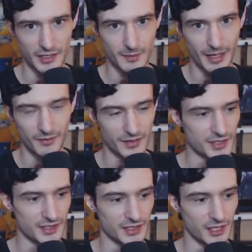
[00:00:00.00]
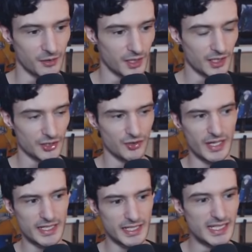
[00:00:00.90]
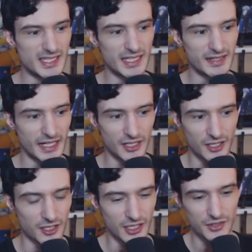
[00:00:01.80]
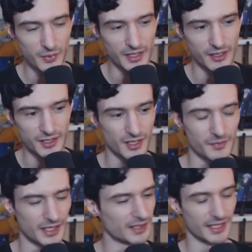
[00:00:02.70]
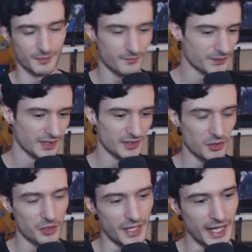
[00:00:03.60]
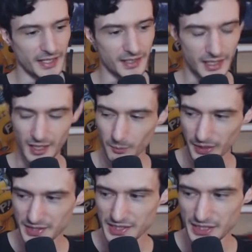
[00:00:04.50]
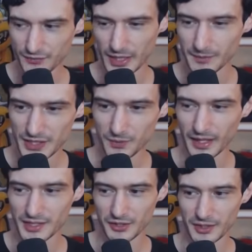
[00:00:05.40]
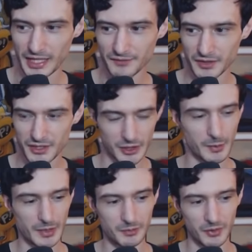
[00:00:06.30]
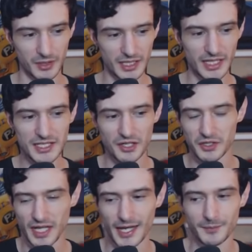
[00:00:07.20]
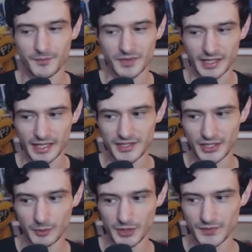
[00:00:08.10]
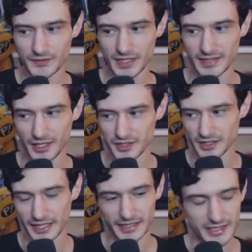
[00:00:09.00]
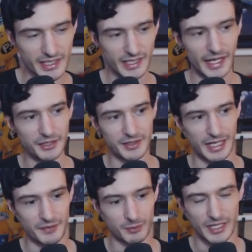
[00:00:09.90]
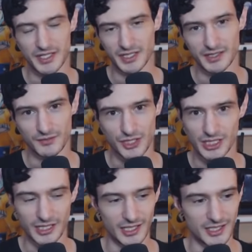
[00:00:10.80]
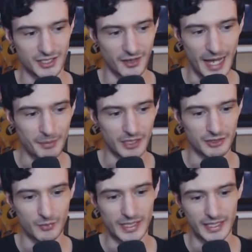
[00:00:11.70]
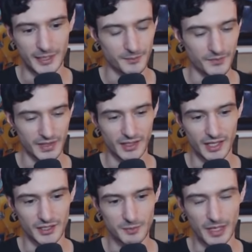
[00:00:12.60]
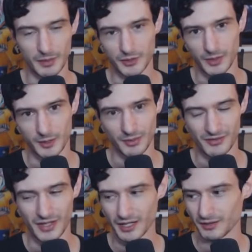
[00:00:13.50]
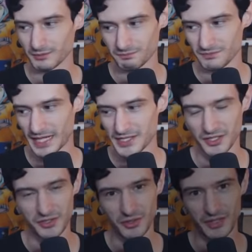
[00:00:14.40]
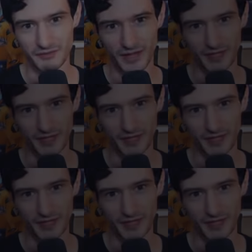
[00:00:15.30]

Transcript: about this, you know, crazy incident that occurred on Twitter or something. Like, the whole nine. But since it's framed this way and it's going after this group of people, it's okay. And it's got almost 15,000 likes, and you can have the president of G Kids, you know, happily retweeting it on his public Twitter profile. That's all totally fine,